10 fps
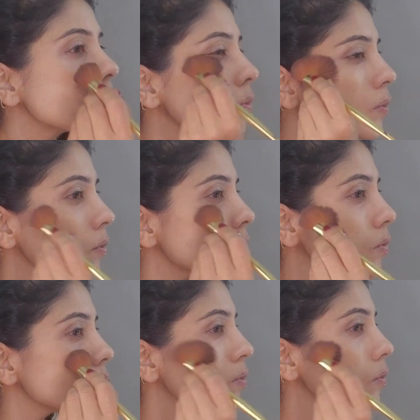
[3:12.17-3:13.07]
This
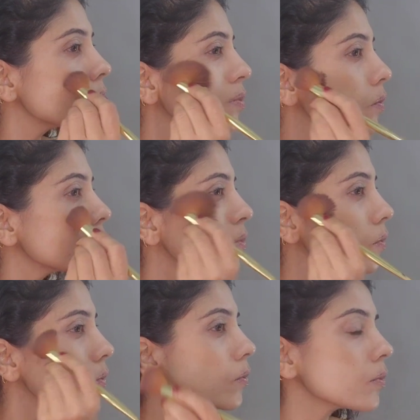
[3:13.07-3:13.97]
definitely works,
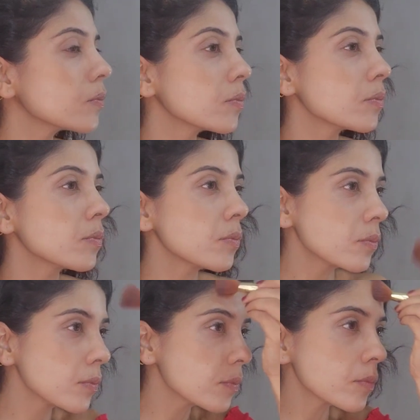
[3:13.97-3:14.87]
guys. Do
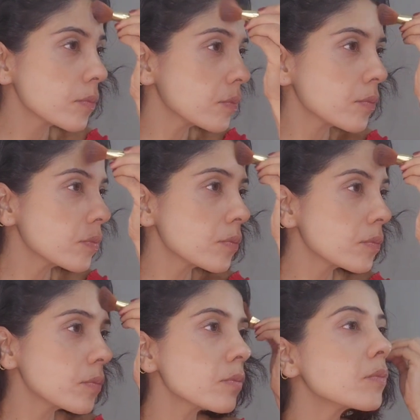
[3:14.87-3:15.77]
try it out.
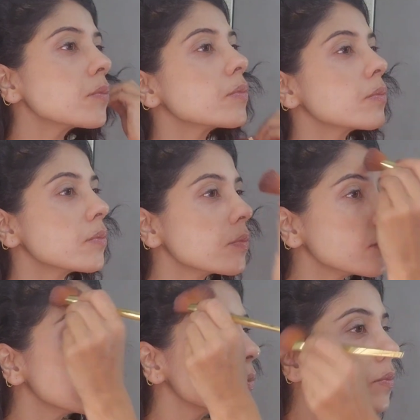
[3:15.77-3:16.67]
Little
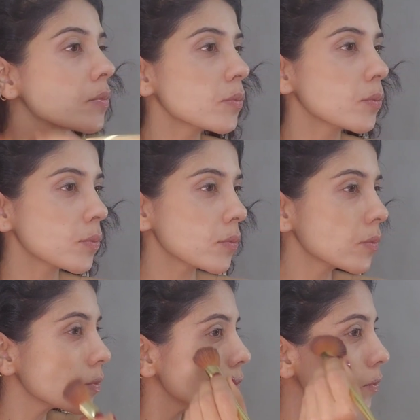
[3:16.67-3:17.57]
bit on your
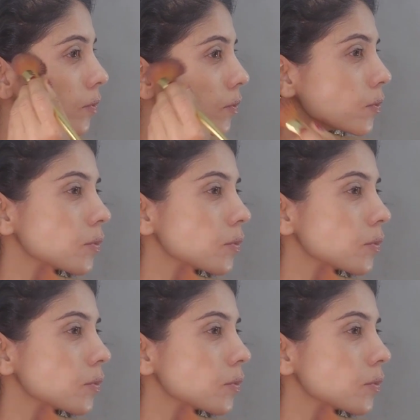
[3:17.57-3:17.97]
forehead,